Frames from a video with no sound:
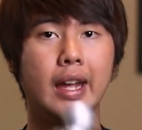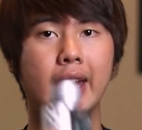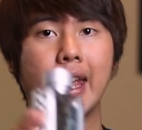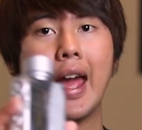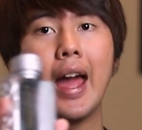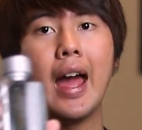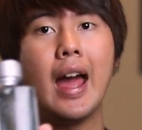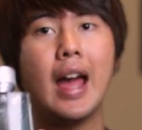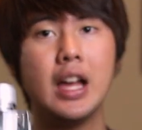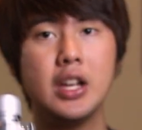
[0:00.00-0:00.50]

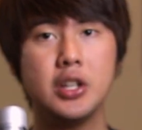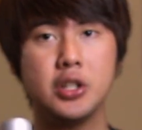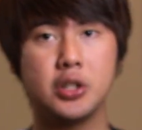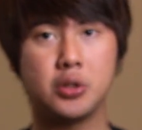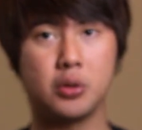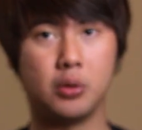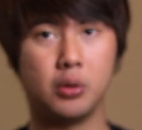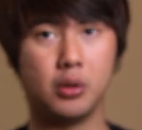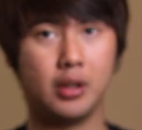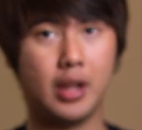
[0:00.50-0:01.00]

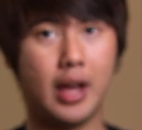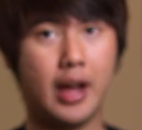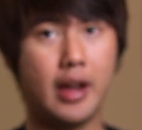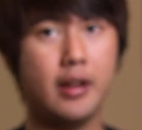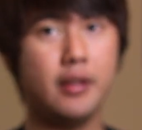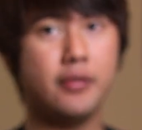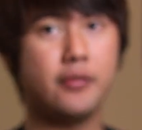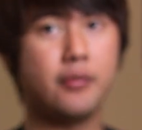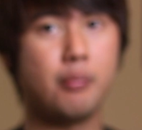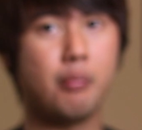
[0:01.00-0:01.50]
Casual
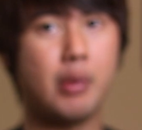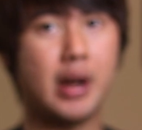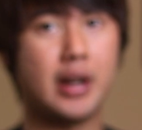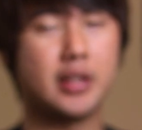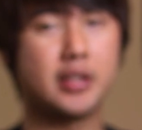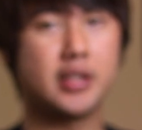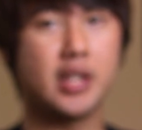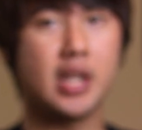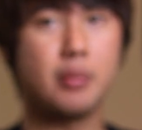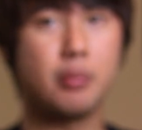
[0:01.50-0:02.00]
Life by
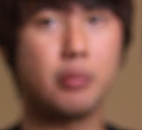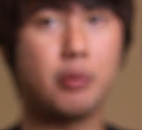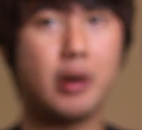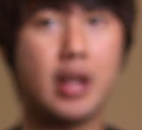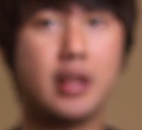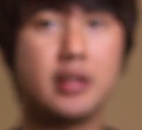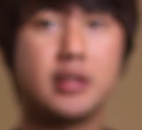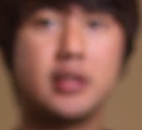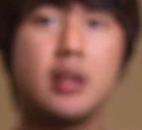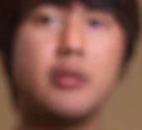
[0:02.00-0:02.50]
the same
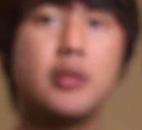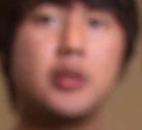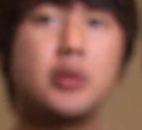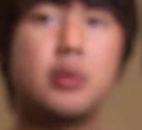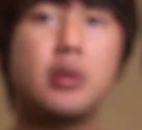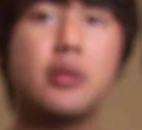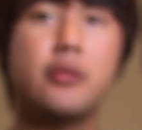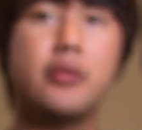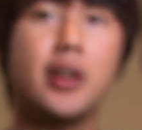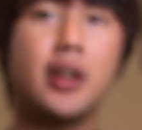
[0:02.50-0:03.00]
brand,
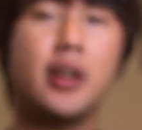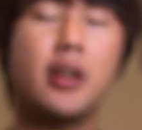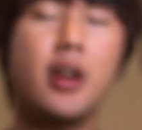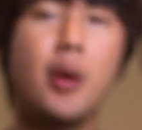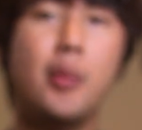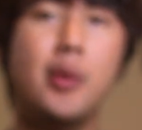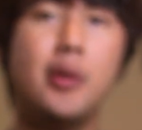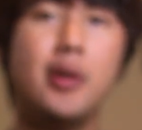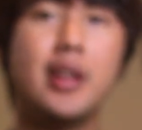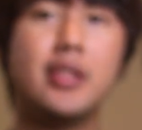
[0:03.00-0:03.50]
Salvatore
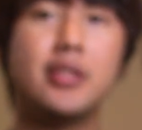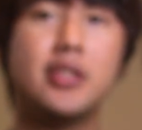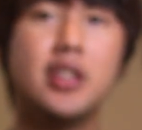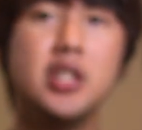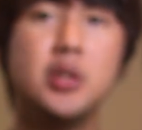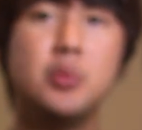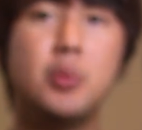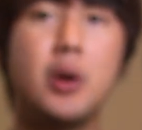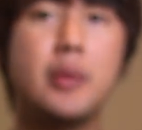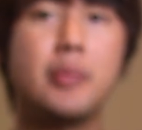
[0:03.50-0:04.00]
Ferragamo, and
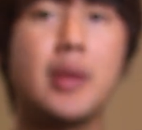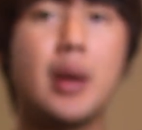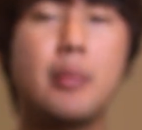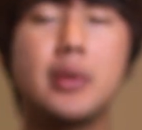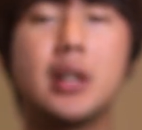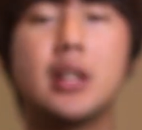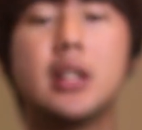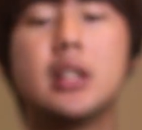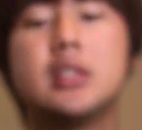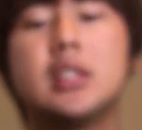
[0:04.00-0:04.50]
this one
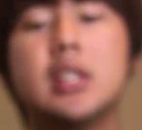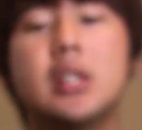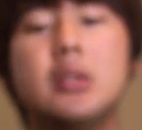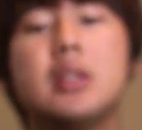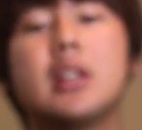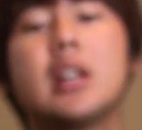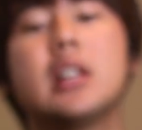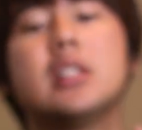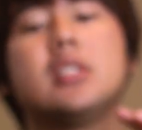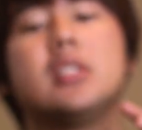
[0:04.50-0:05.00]
I'm gonna tell
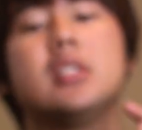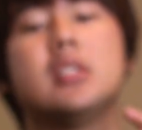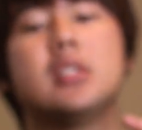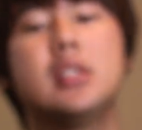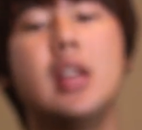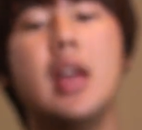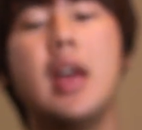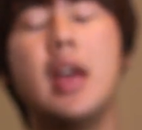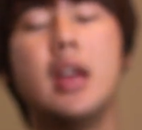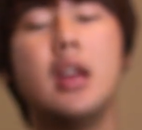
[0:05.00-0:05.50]
you guys
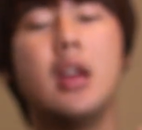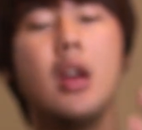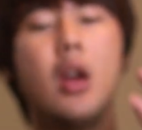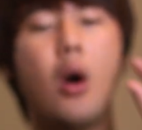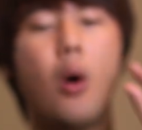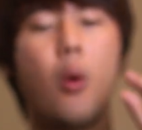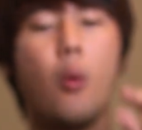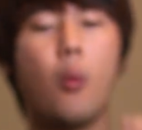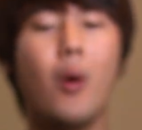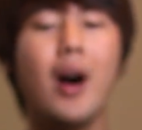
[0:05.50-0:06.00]
today
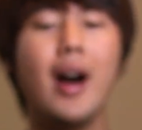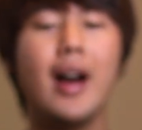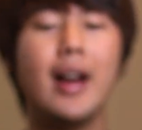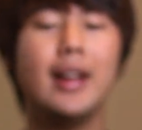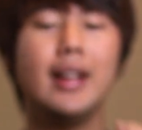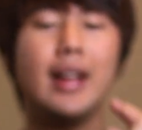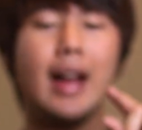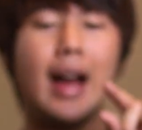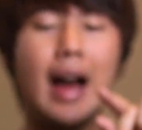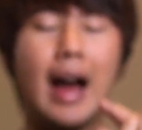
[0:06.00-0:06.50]

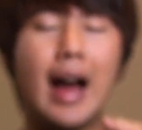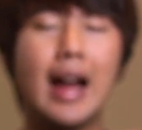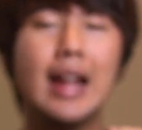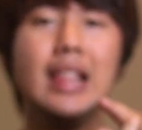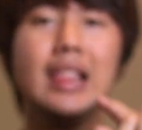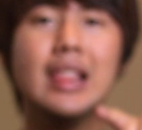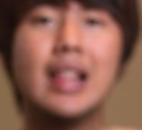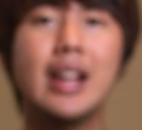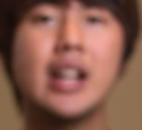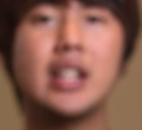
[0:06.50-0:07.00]
why I
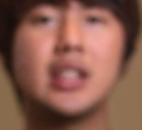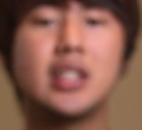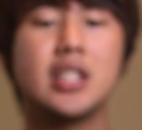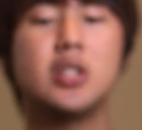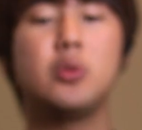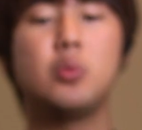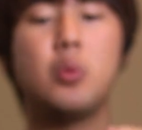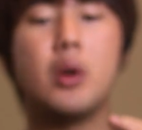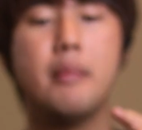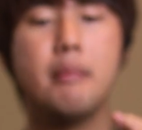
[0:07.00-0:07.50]
like
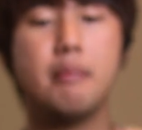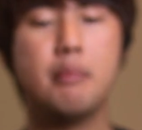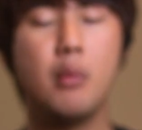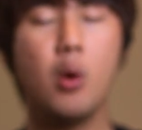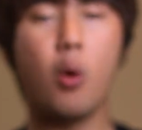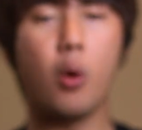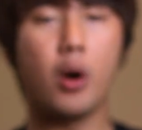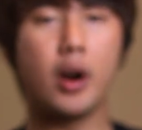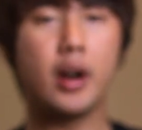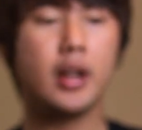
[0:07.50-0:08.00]
this one
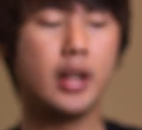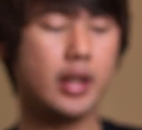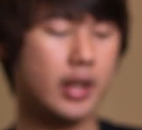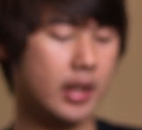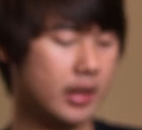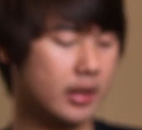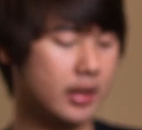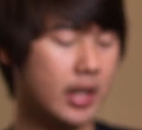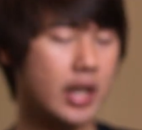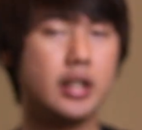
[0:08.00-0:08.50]
more
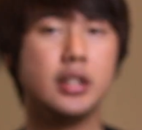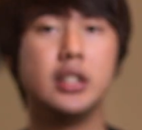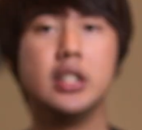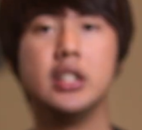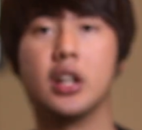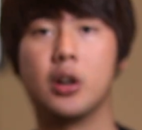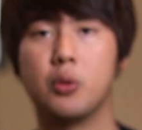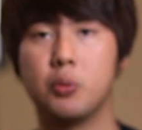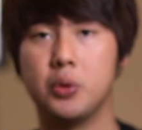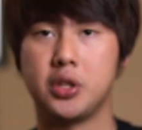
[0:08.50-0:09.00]
than
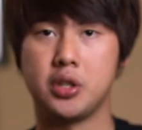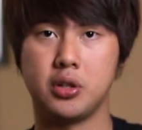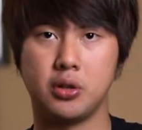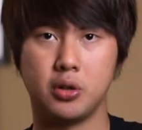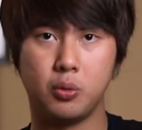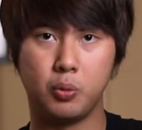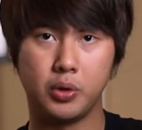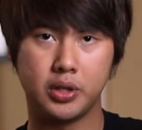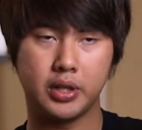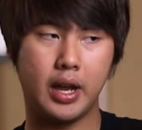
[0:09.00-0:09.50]
the
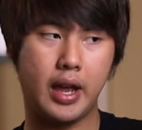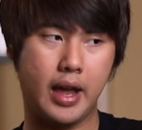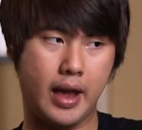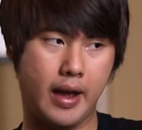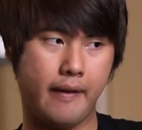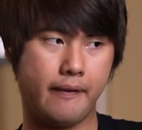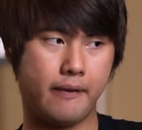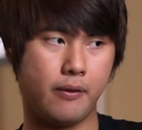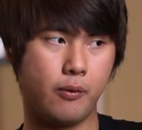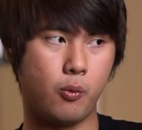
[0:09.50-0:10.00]
original, which I
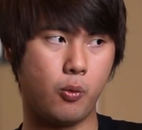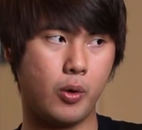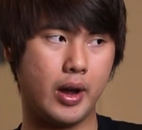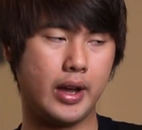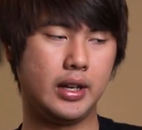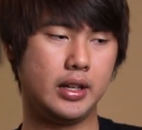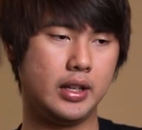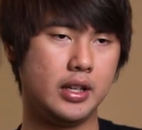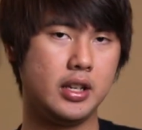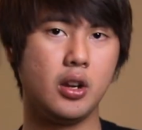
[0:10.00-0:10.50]
have
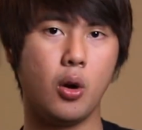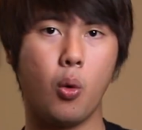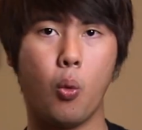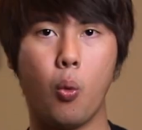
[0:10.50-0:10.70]
right here.